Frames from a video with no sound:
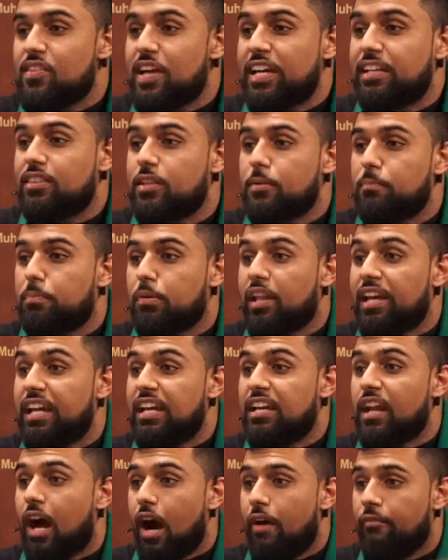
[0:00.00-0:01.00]
like the
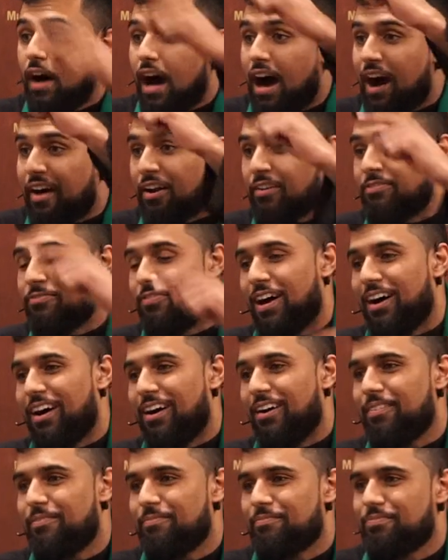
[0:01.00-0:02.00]
plain of
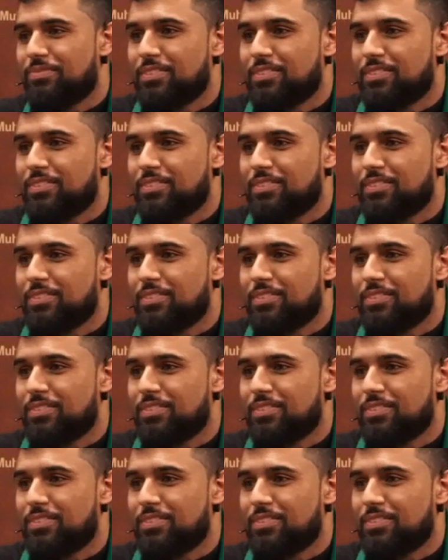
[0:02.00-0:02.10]
Arafah.